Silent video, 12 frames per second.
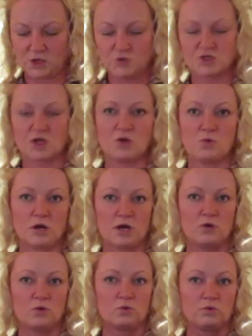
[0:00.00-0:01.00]
who's going to want an
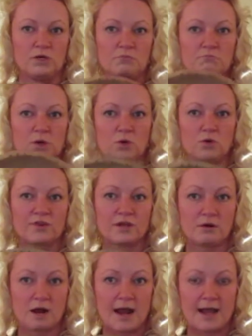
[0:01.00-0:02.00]
old wooden bowl with a
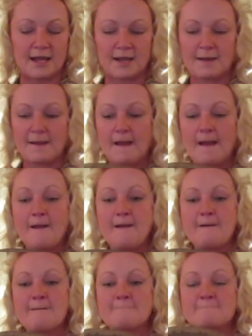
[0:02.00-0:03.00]
crack.
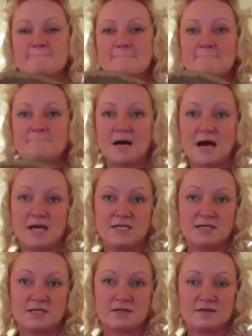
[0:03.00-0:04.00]

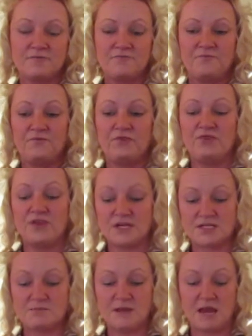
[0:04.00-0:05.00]
But
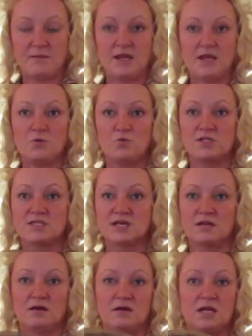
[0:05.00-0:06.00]
this baby would
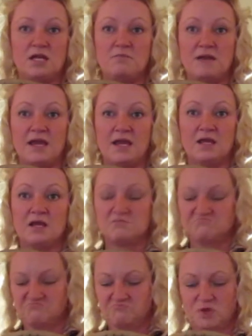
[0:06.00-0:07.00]
sell on eBay
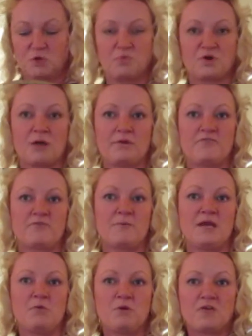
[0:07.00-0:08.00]
probably from
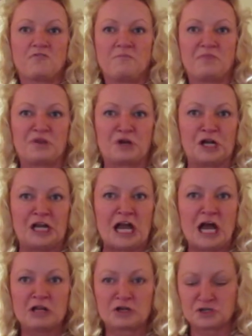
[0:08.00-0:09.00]
anywhere from
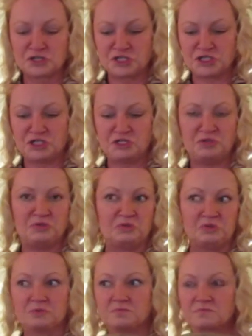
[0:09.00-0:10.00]
$30
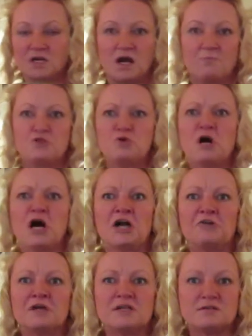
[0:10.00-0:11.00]
to up to
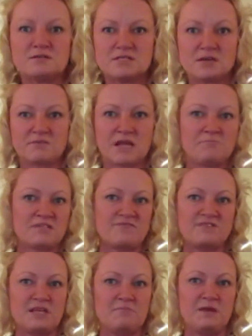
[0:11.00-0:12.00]
$100. Sometimes I've
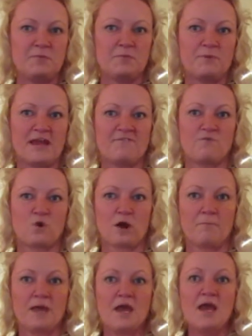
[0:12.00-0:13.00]
seen people pay for
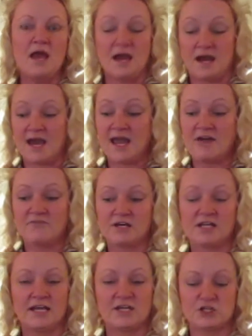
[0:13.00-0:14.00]
them. And I have a
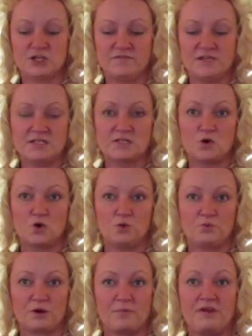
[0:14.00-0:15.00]
collection of these old
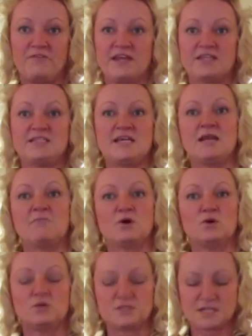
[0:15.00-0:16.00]
primitive antique
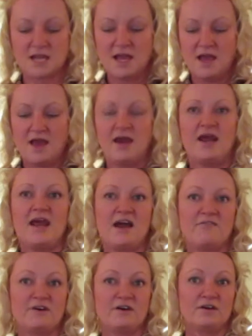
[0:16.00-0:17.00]
bowls. And I
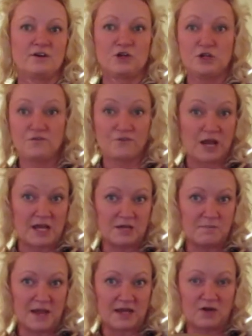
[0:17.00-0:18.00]
have a good
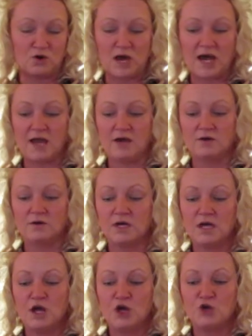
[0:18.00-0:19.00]
friend back in Ohio
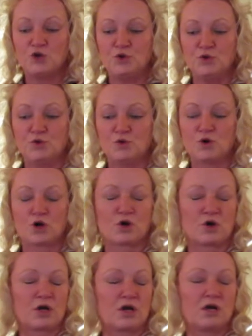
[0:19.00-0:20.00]
who
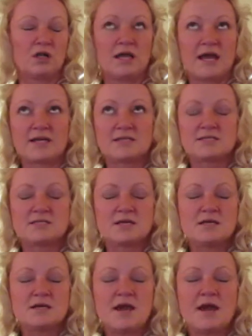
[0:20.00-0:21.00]
collects
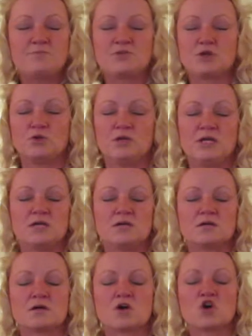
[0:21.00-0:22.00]
absolutely
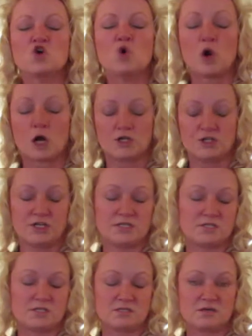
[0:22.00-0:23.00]

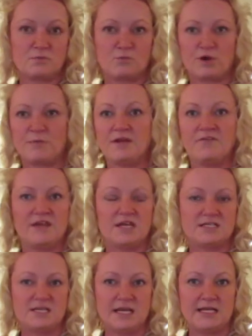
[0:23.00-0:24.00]
gorgeous primitive
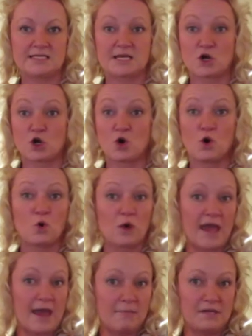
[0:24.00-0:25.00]
antiques, and her whole
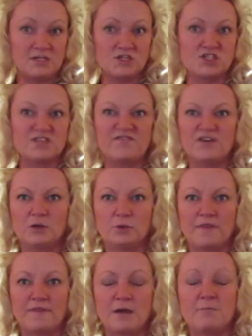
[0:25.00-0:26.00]
cabin is just filled
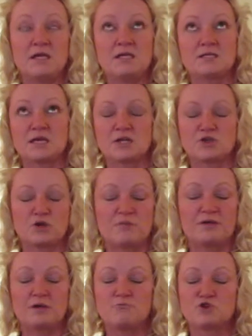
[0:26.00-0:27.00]
with them. It is like a dream
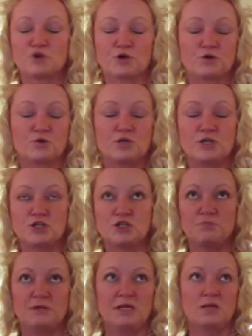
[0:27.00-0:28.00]
come true. It
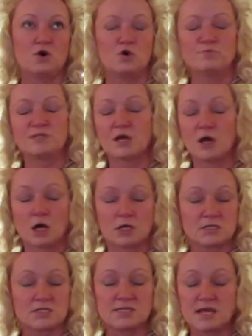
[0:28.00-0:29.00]
should be in homes and
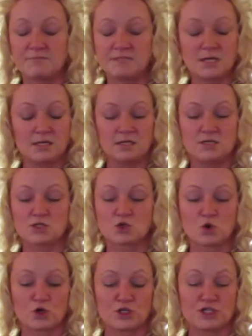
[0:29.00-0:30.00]
gardens. I'm telling you, it's
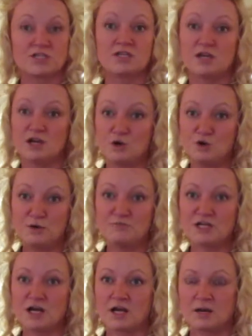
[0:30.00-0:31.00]
gorgeous. You know who I'm
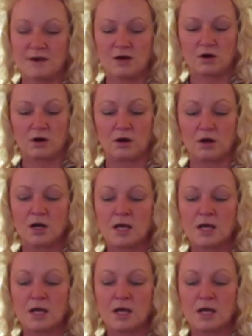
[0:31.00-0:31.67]
talking about, girl.